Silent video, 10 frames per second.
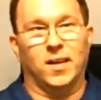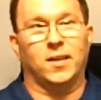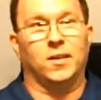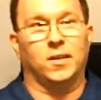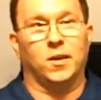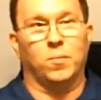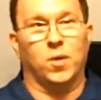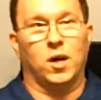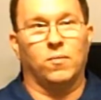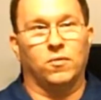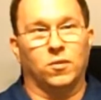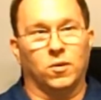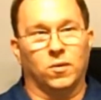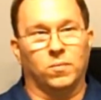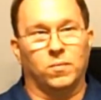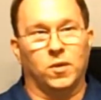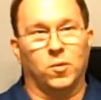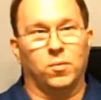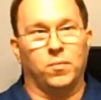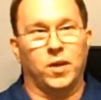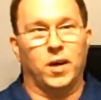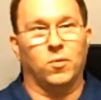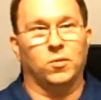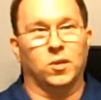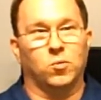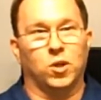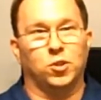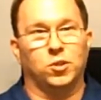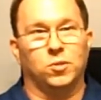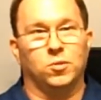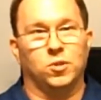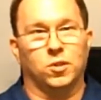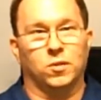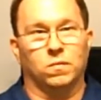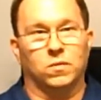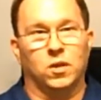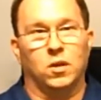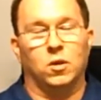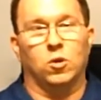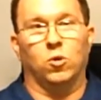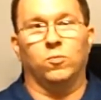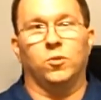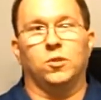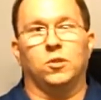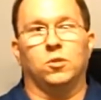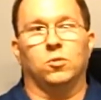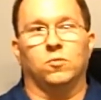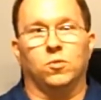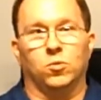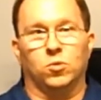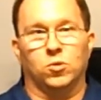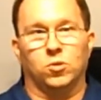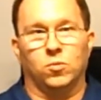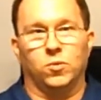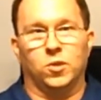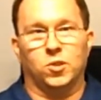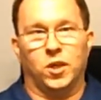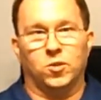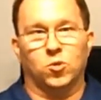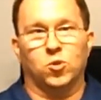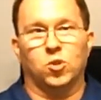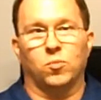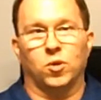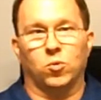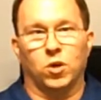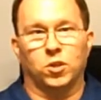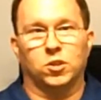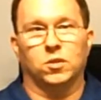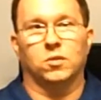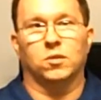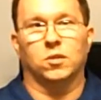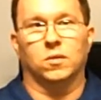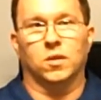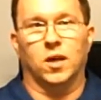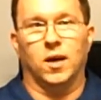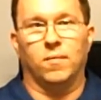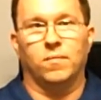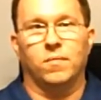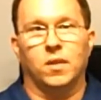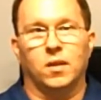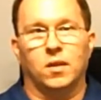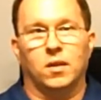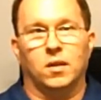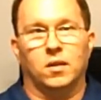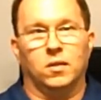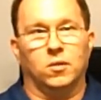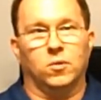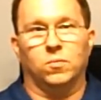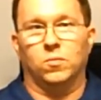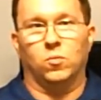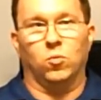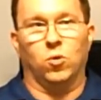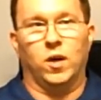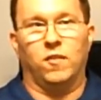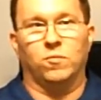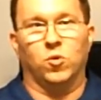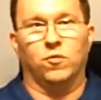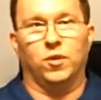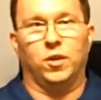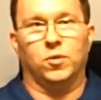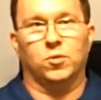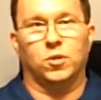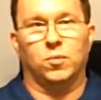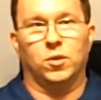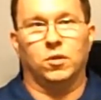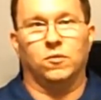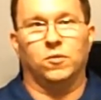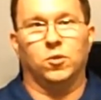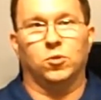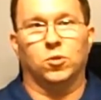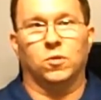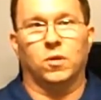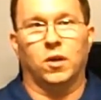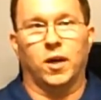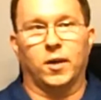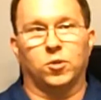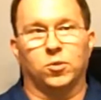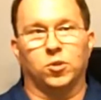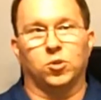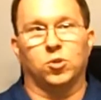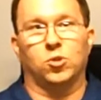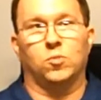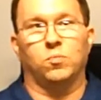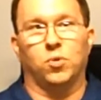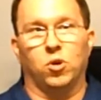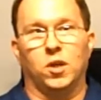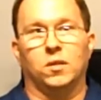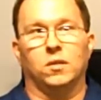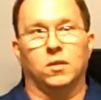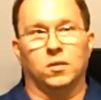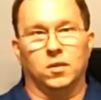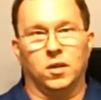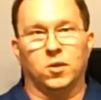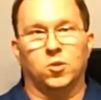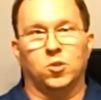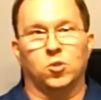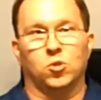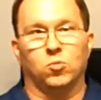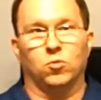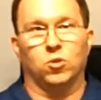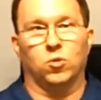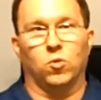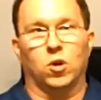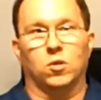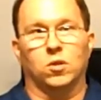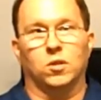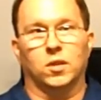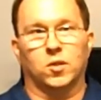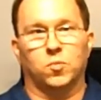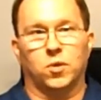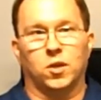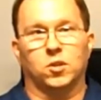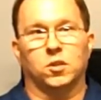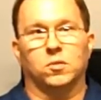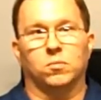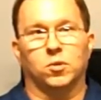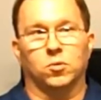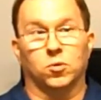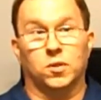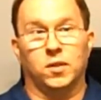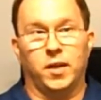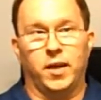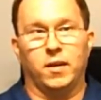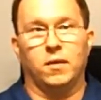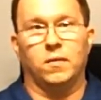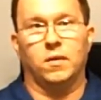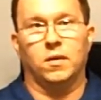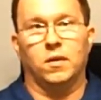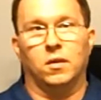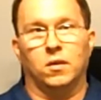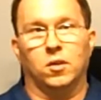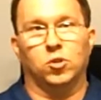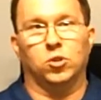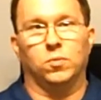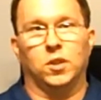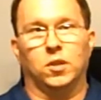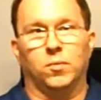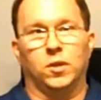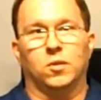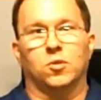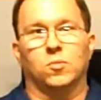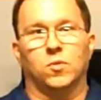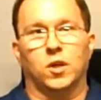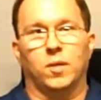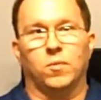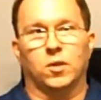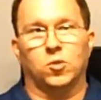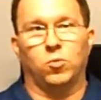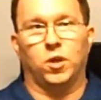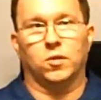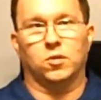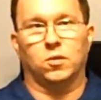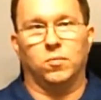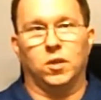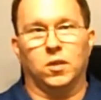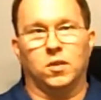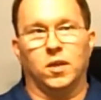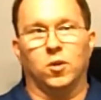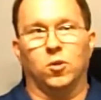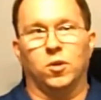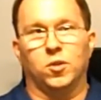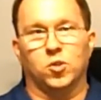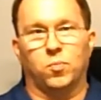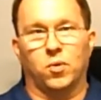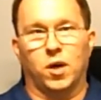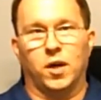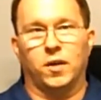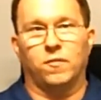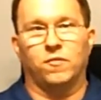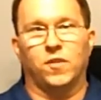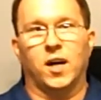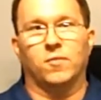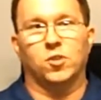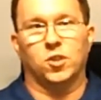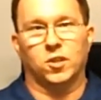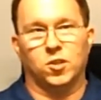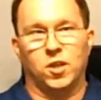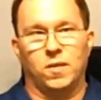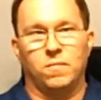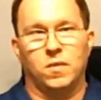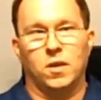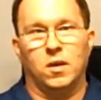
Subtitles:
Thank you again, Mom, for helping me out with the questions, and hopefully to you, the viewers, hopefully this answers some of the questions, and you know, we'll have more videos coming in the future. I actually just bought the next system we're going to work on, the next project computer, today. It should be coming in sometime next week. It's going to be a Dell Inspiron 560,